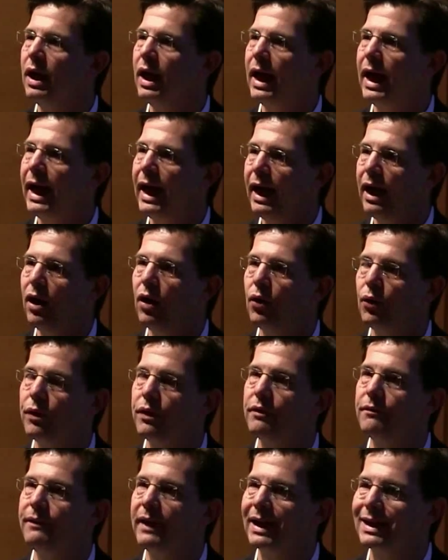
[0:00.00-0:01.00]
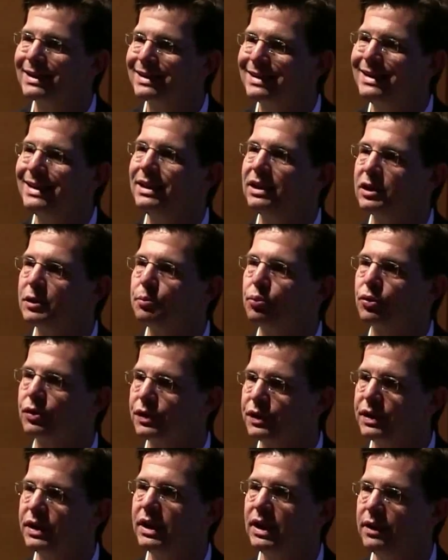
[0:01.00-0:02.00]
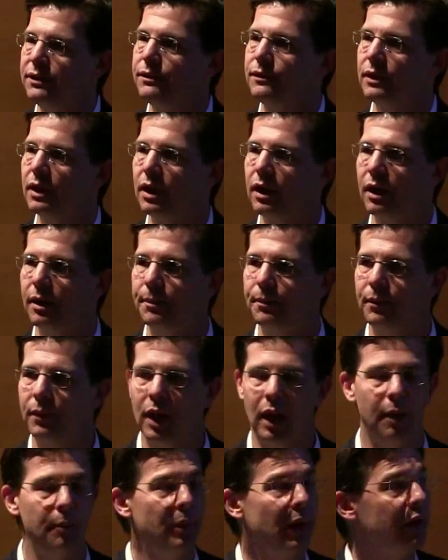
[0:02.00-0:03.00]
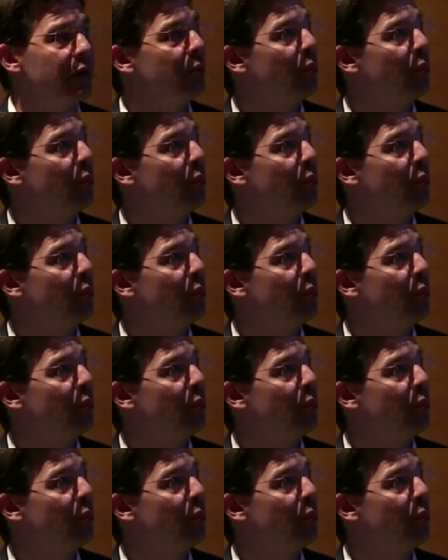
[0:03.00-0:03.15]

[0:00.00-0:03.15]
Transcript: how the vaccine is perceived by the